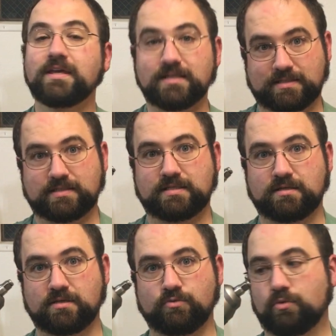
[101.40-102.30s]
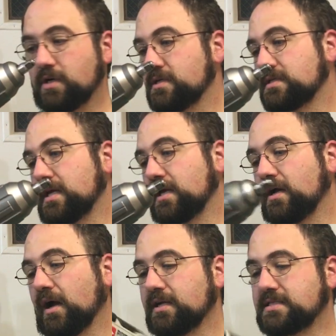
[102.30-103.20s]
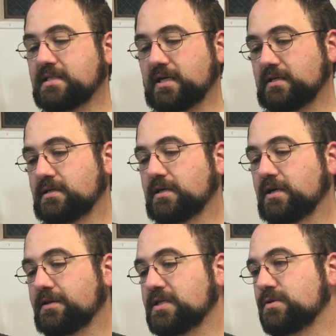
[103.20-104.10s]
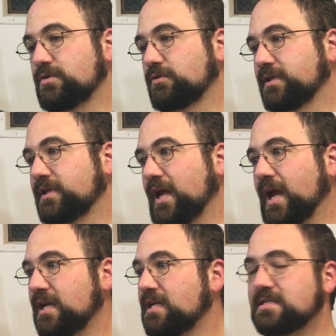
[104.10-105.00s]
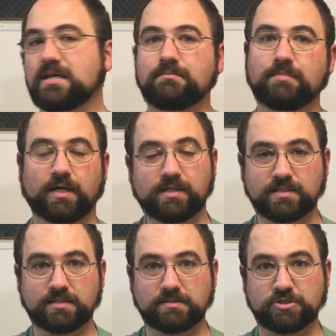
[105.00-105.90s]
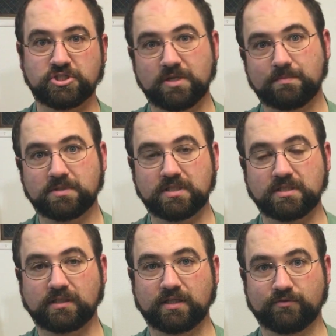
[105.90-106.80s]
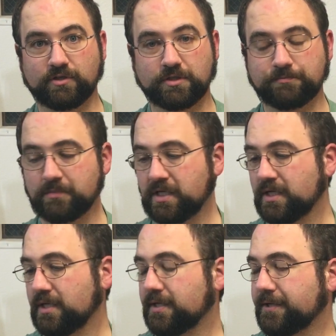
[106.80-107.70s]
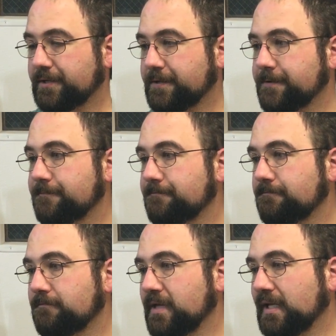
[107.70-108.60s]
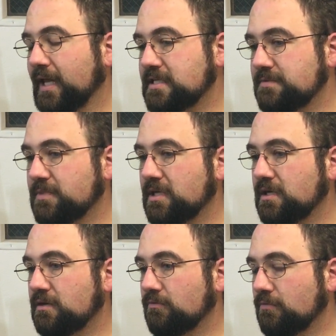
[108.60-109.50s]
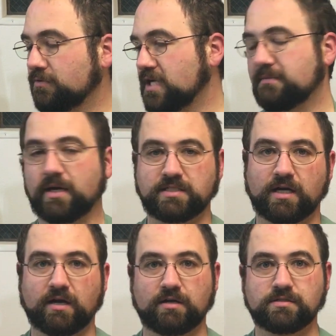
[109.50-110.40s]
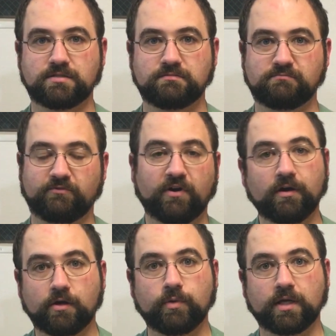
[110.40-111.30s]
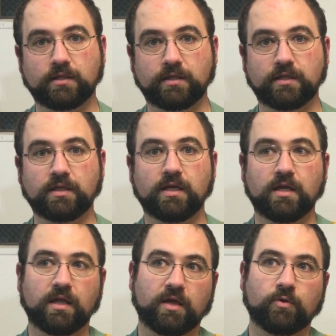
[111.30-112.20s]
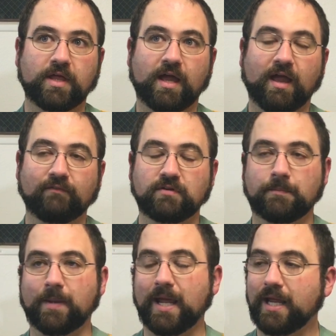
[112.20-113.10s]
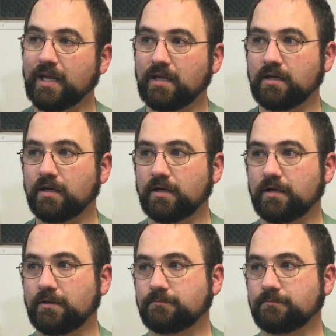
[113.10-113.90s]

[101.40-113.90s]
this was a godsend. This was only 80 some bucks shipped and delivered. It lets me rotate my tires very quickly without having to pay